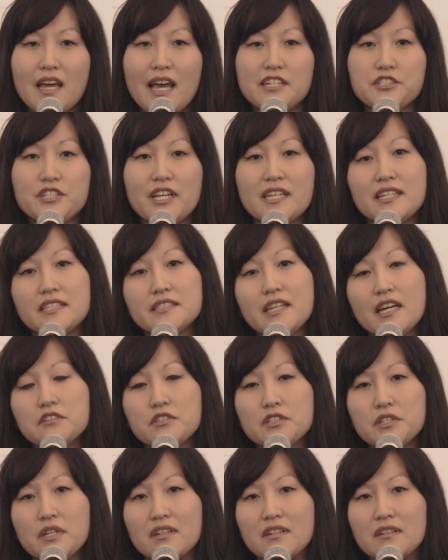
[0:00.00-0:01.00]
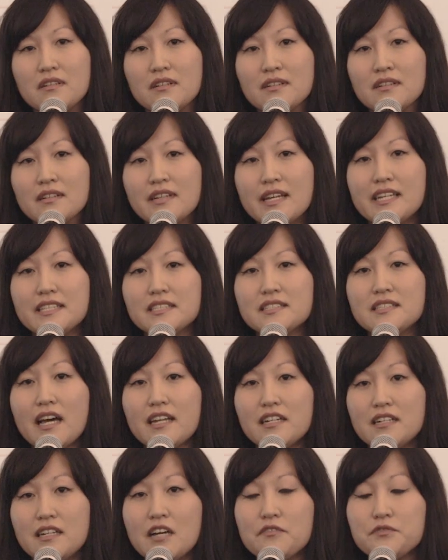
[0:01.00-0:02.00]
And Jenny tells her, it's
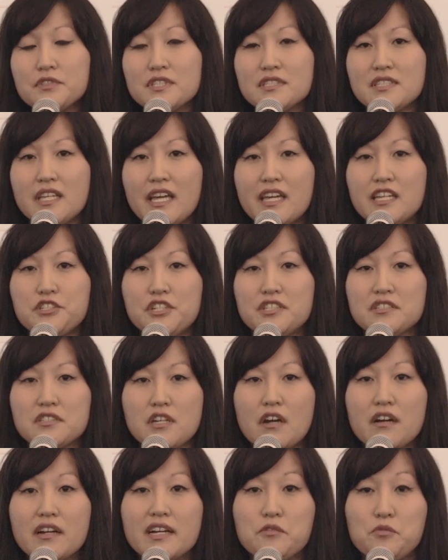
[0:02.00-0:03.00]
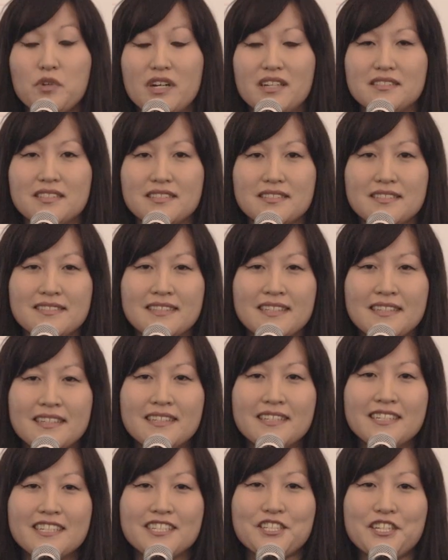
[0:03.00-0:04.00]
not enough to say she's sorry once.
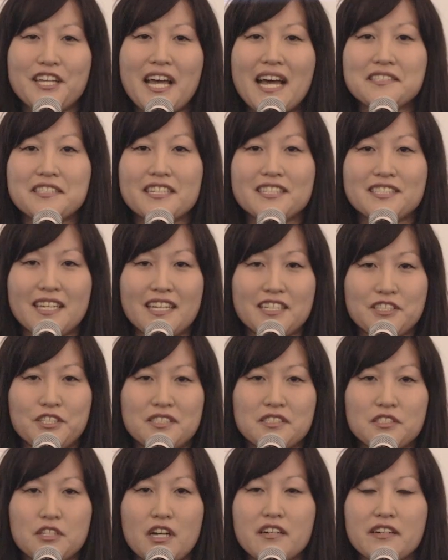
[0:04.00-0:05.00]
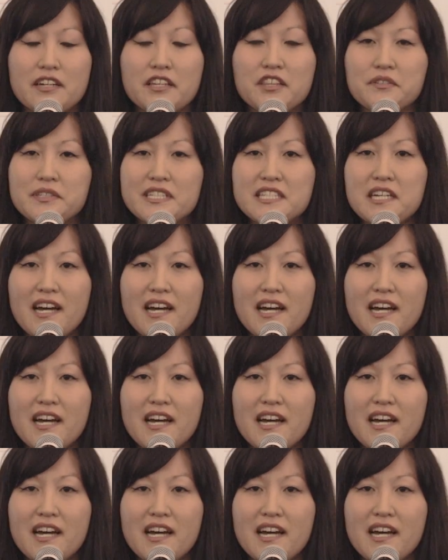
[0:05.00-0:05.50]
She has to say she's sorry 3